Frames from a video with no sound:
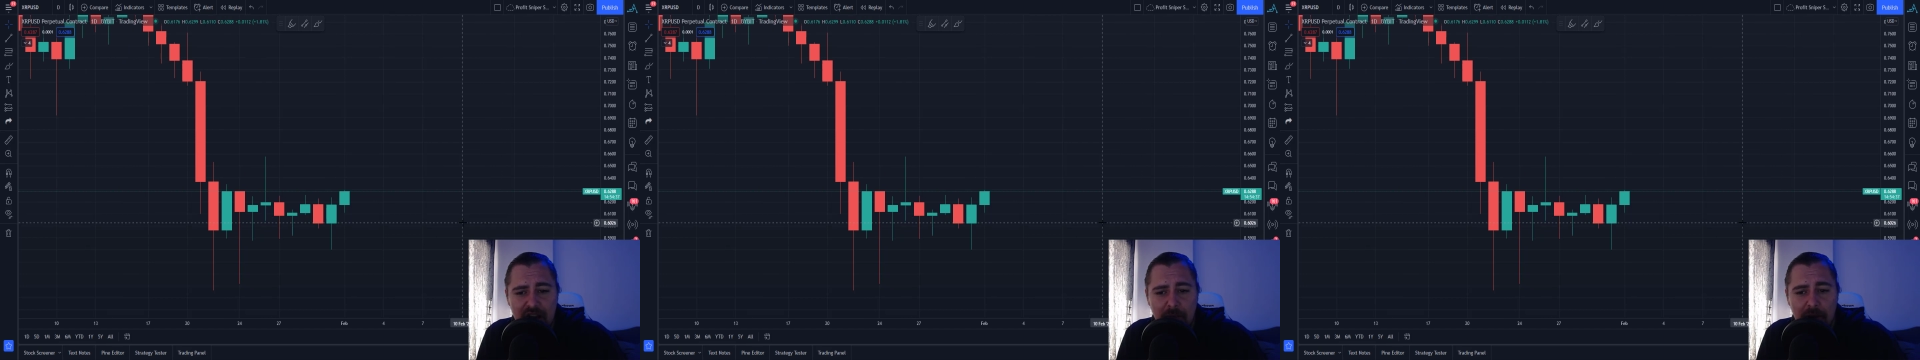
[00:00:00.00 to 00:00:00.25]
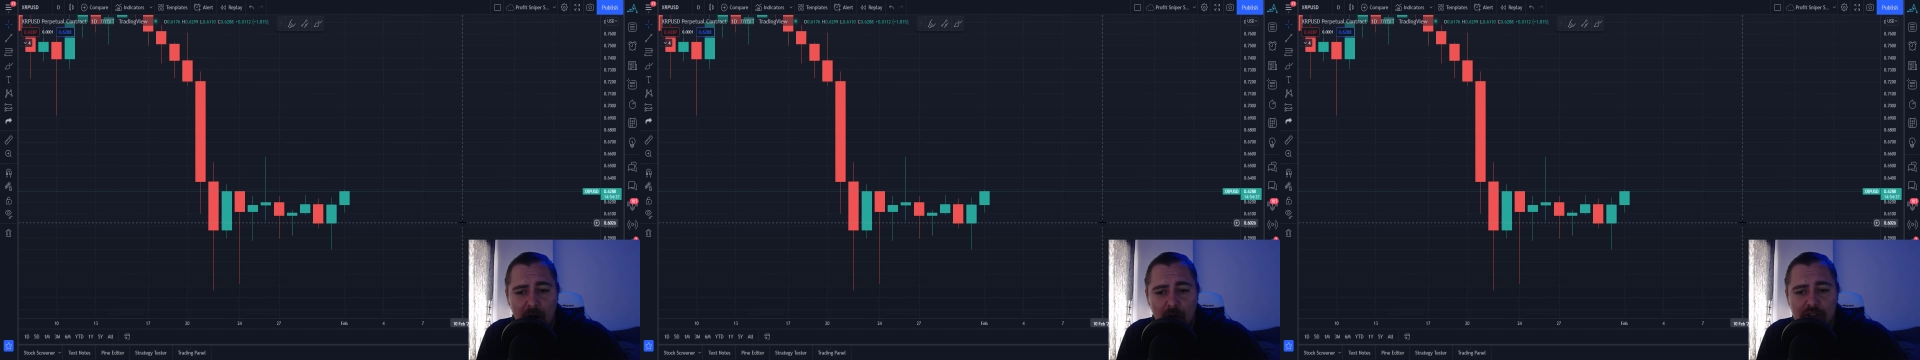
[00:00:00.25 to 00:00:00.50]

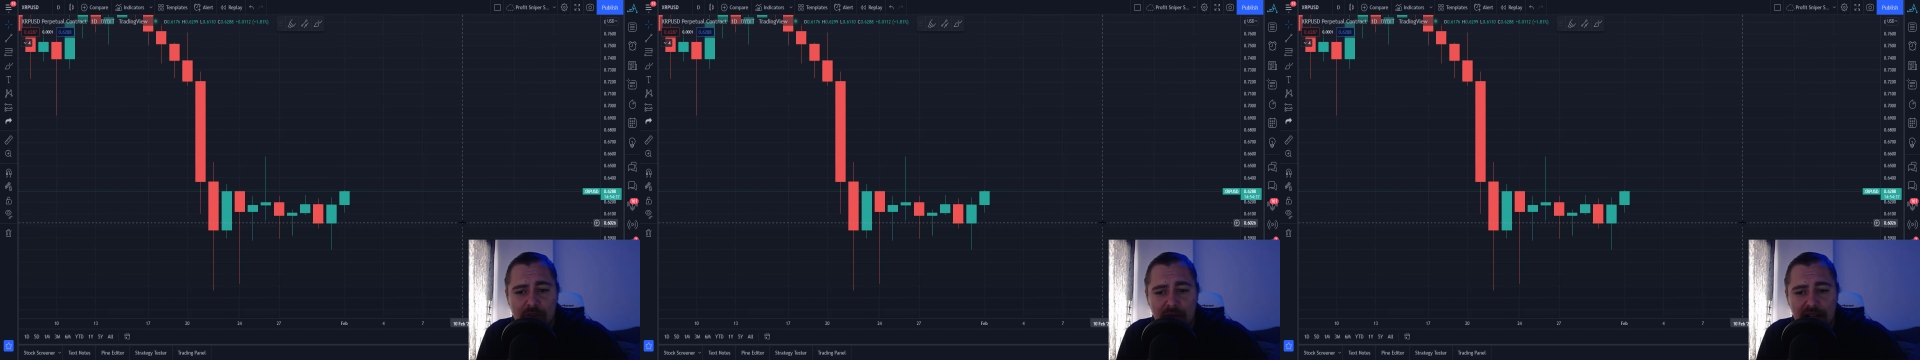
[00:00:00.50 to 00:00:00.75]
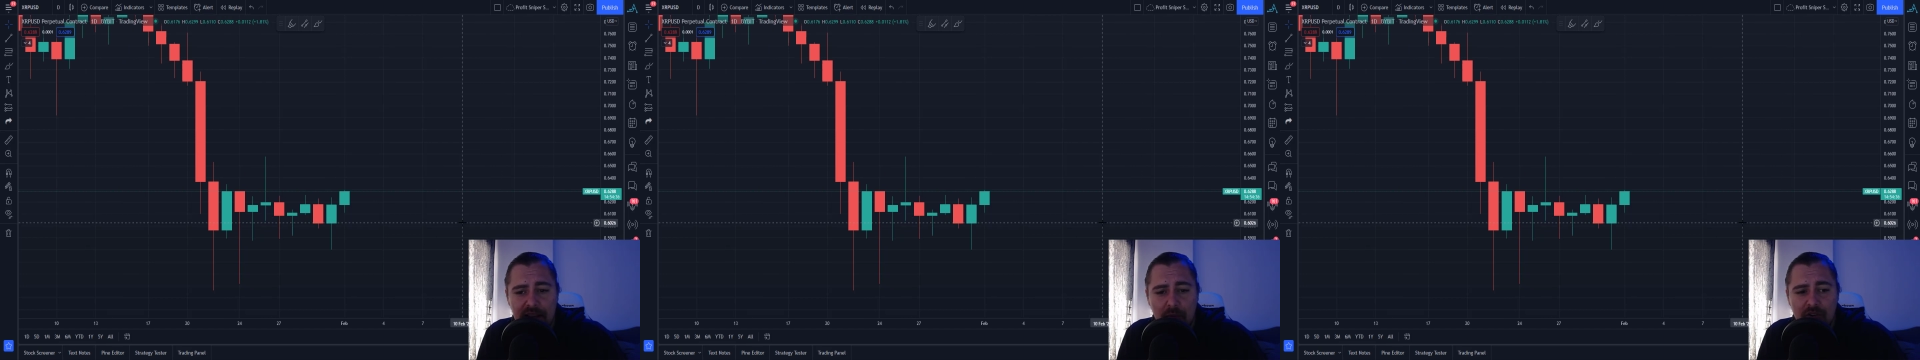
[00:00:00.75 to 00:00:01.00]
but
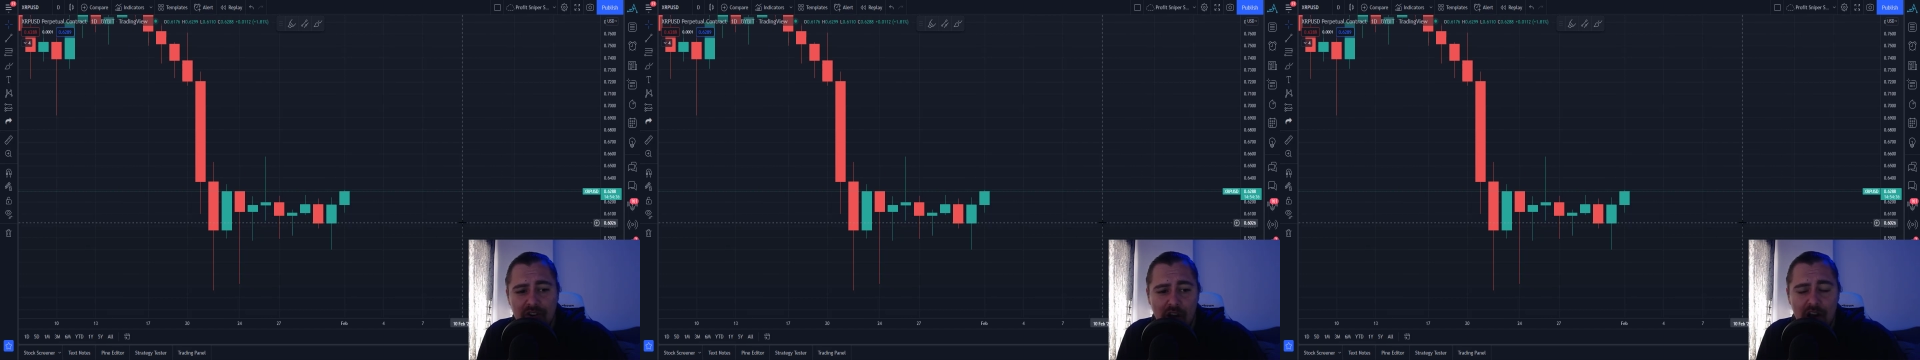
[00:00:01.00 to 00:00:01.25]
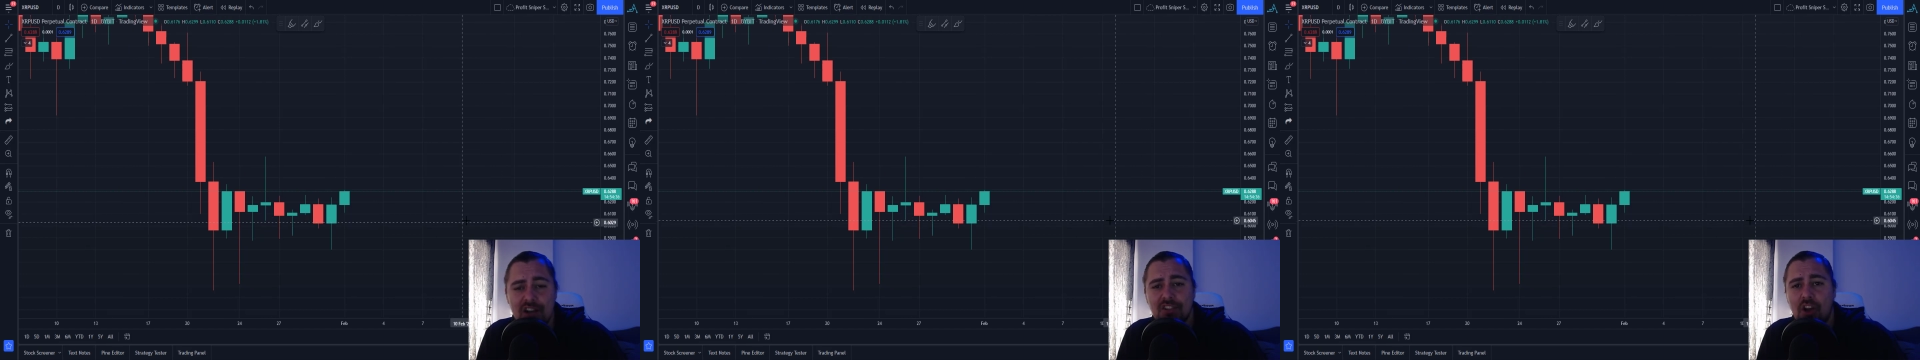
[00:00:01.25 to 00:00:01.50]
ultimately it wouldn't
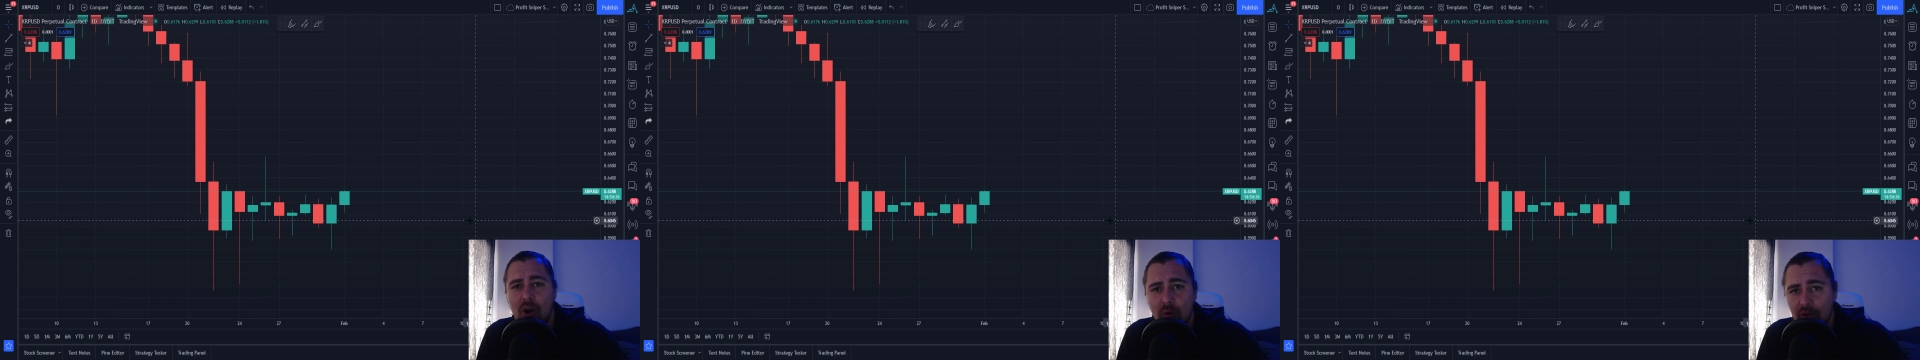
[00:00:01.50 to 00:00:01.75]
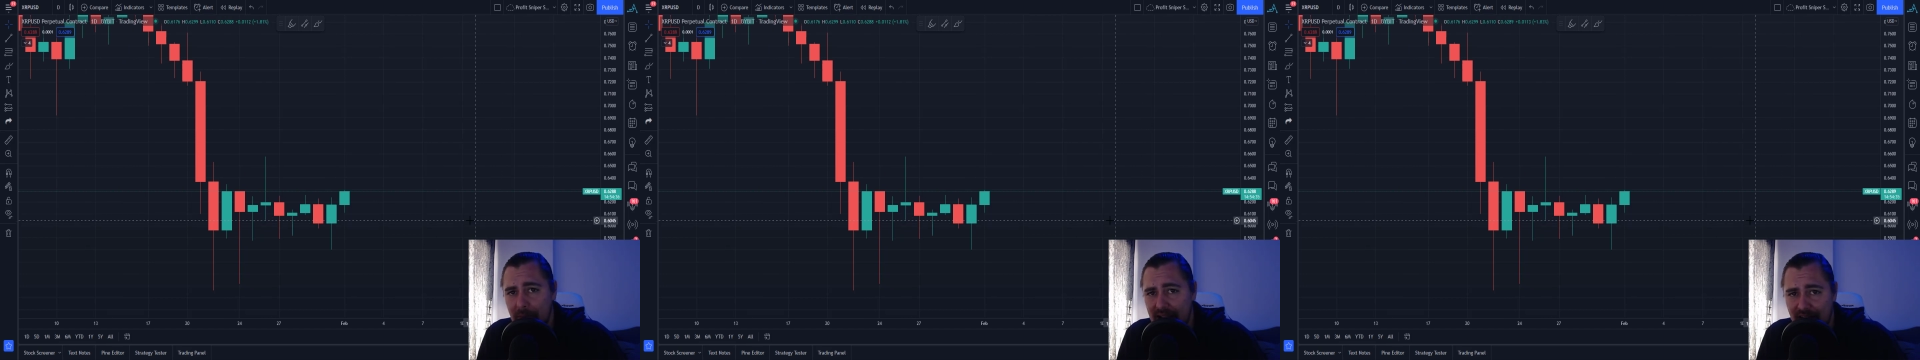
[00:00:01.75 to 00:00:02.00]
hurt to hold
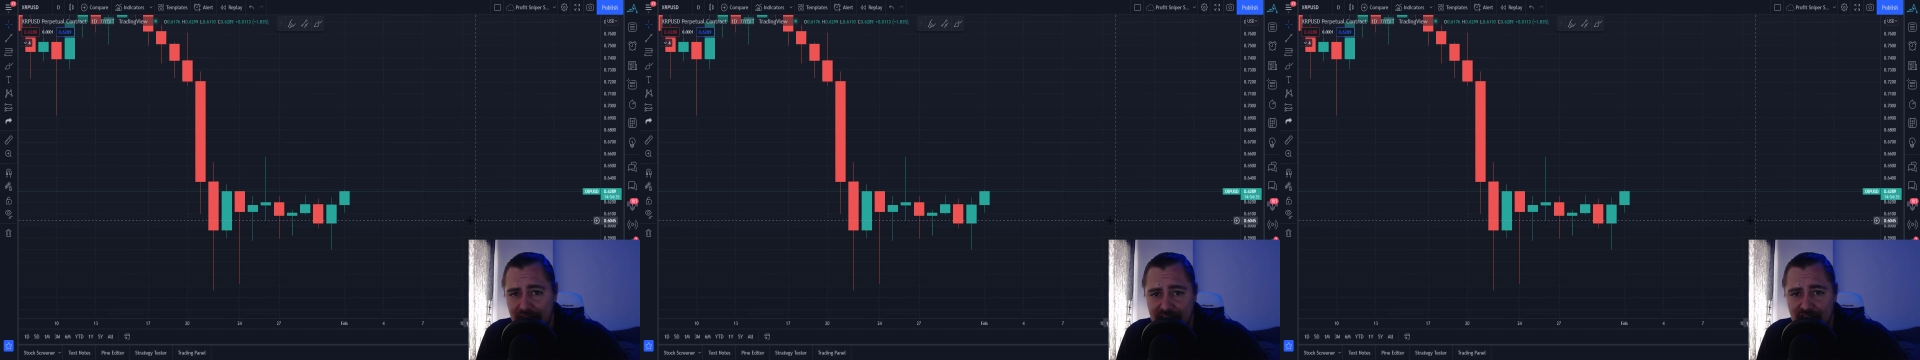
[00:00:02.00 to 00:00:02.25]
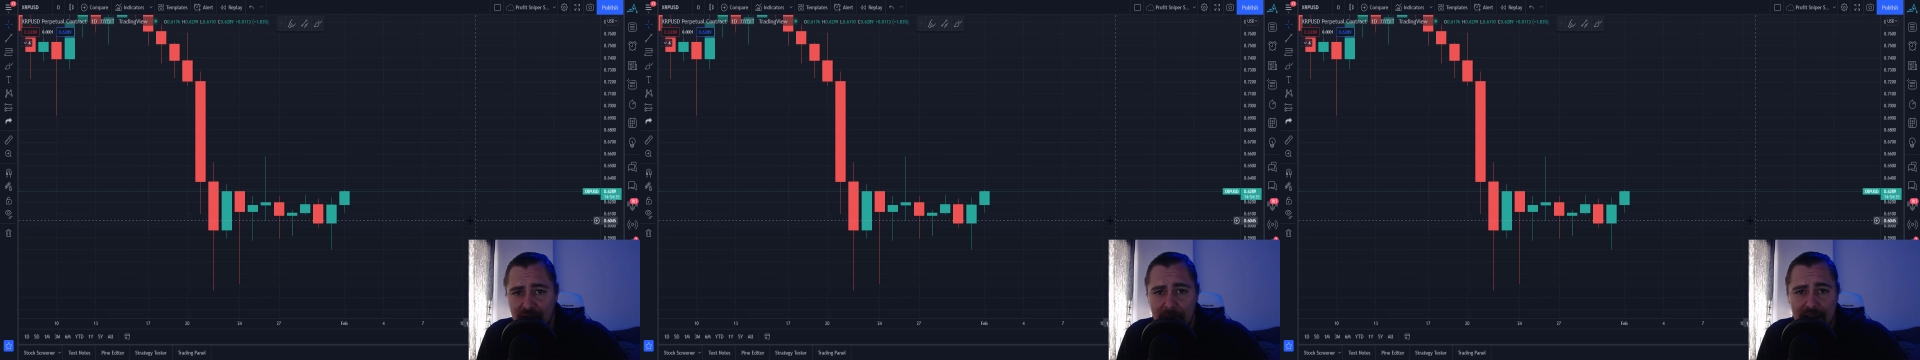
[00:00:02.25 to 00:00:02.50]
a bag of
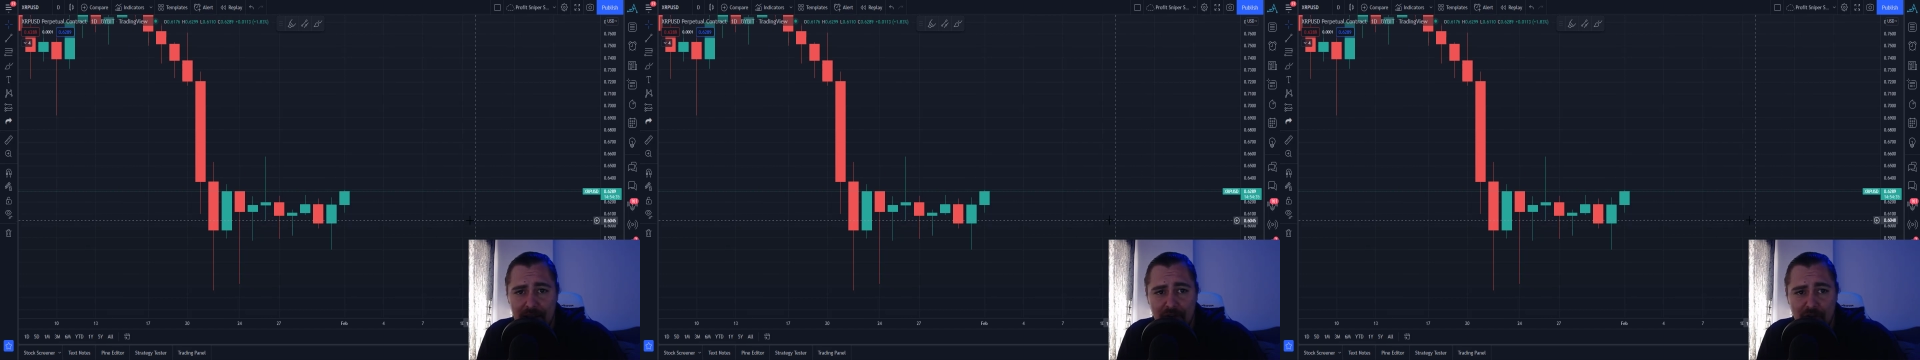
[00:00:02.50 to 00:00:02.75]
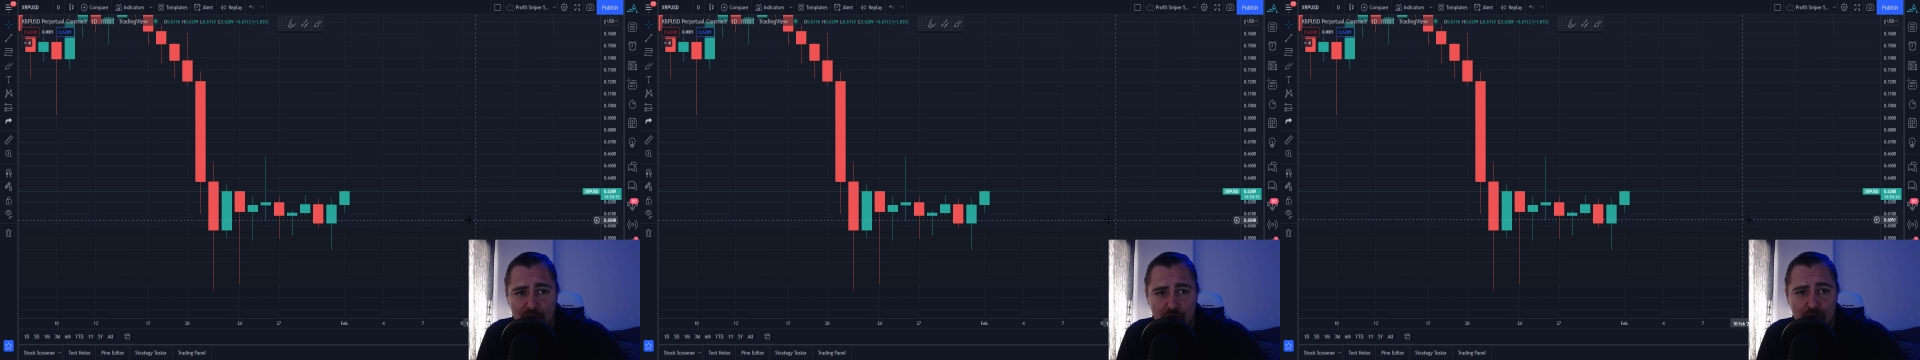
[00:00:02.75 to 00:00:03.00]
XRP if you
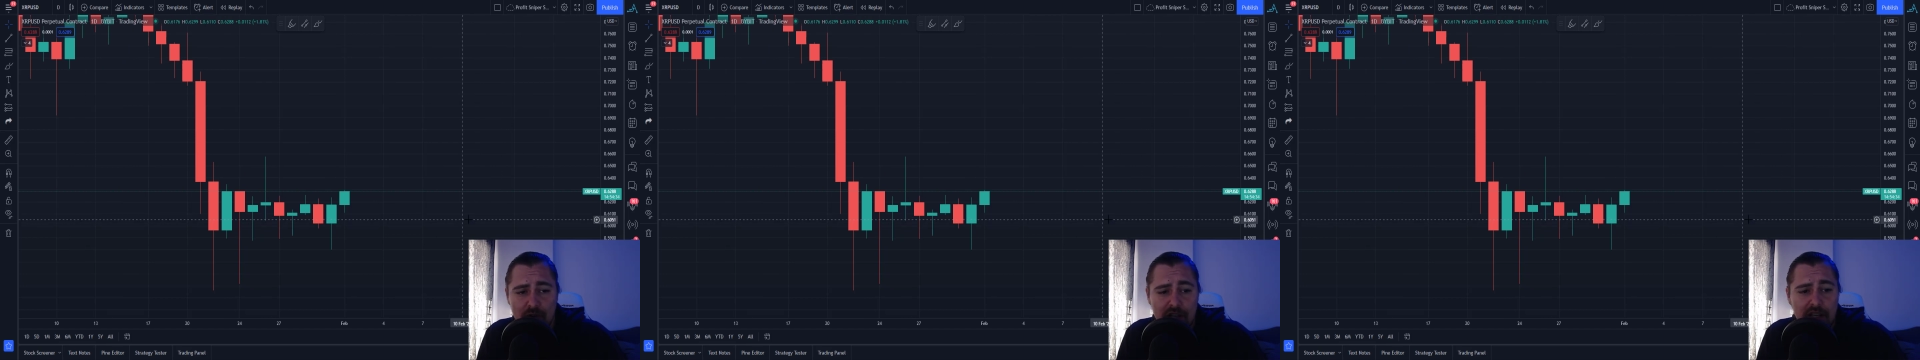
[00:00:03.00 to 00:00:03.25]
do,